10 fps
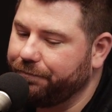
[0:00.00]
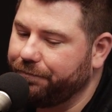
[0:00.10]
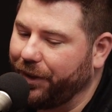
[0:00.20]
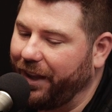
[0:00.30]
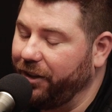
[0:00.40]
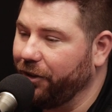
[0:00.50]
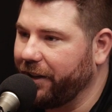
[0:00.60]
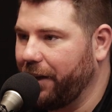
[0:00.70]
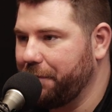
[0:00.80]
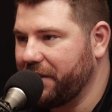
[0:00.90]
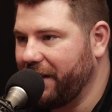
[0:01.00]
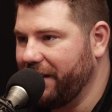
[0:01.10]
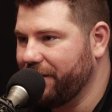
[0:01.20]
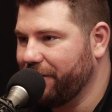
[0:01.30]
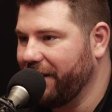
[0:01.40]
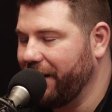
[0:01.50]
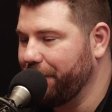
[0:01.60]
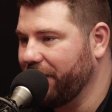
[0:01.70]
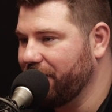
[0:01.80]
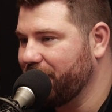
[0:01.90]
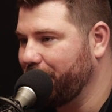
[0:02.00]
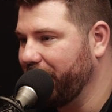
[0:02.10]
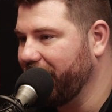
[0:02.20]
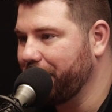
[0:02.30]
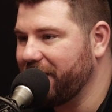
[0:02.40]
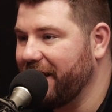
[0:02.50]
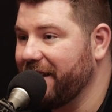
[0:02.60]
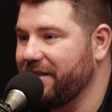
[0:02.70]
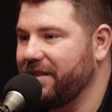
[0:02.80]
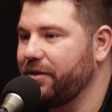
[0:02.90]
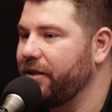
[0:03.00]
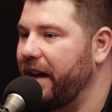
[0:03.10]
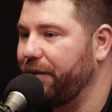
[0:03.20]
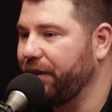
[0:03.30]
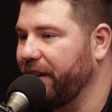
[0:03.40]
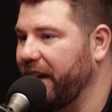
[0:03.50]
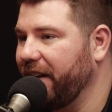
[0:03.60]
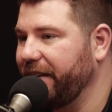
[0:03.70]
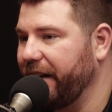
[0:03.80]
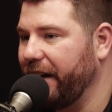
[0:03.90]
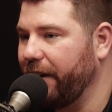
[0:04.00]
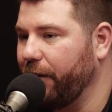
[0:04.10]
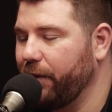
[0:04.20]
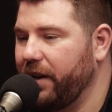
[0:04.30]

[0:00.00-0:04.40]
But then you look at upsides, right? I mean, there's so many upsides to having that now.